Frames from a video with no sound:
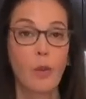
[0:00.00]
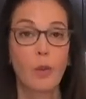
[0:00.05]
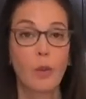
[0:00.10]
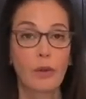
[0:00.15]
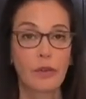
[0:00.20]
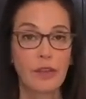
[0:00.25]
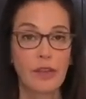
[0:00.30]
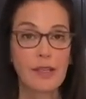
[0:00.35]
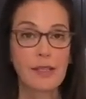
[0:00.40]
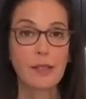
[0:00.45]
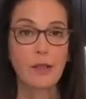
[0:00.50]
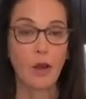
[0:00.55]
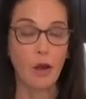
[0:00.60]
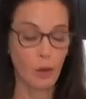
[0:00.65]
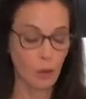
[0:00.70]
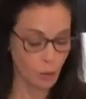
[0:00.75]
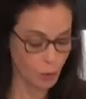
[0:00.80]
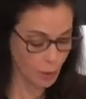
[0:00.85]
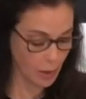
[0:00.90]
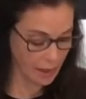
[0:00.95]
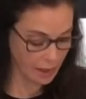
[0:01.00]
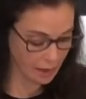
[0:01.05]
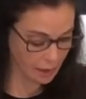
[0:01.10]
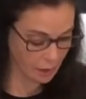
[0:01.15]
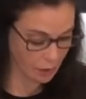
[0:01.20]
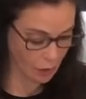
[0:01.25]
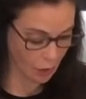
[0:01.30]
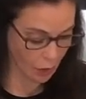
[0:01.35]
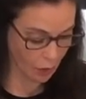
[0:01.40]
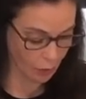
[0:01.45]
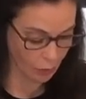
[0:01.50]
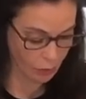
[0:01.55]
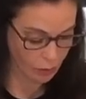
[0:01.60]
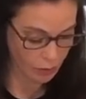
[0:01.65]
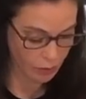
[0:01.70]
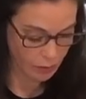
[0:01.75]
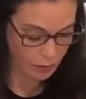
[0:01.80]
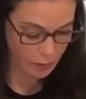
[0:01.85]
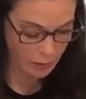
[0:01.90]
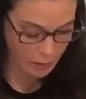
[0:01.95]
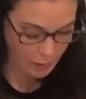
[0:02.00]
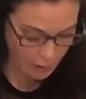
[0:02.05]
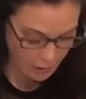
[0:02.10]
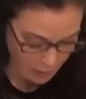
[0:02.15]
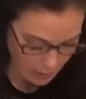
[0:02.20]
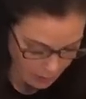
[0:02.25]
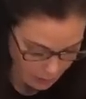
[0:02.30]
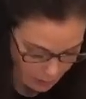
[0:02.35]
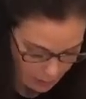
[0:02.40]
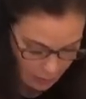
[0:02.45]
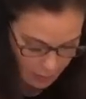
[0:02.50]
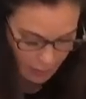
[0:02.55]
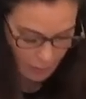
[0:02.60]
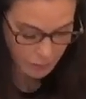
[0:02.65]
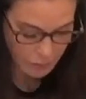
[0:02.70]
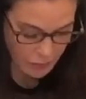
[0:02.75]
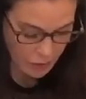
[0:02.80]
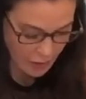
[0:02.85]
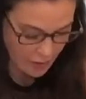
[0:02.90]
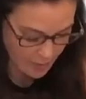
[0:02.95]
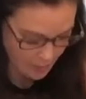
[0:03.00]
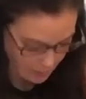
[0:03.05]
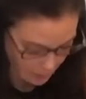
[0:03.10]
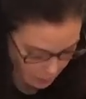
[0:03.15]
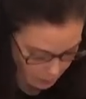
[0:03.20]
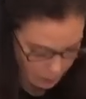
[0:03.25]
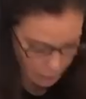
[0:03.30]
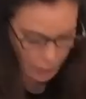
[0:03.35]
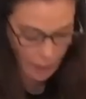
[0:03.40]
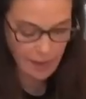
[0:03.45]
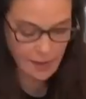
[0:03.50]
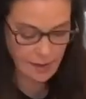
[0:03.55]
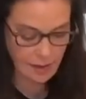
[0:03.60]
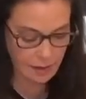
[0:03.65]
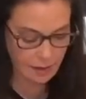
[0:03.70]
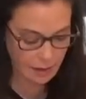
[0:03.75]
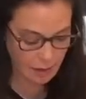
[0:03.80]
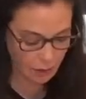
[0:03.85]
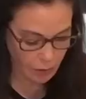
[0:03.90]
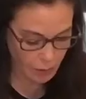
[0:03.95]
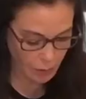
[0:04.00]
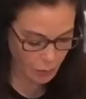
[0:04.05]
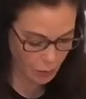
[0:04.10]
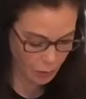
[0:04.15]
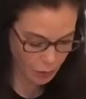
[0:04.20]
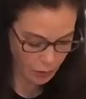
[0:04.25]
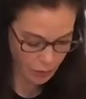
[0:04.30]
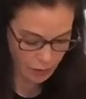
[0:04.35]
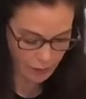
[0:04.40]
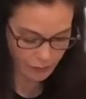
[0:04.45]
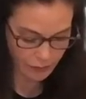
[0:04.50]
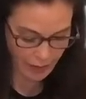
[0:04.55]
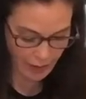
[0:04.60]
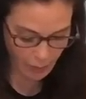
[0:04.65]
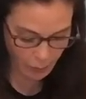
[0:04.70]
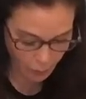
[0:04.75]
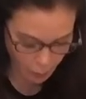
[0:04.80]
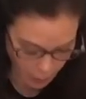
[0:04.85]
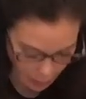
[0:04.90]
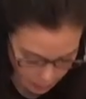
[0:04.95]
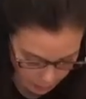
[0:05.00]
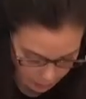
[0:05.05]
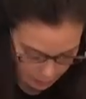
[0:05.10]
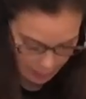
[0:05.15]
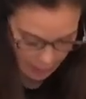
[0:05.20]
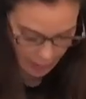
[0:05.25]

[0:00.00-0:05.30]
Well, these are ready to go. Just gonna press a little more of that water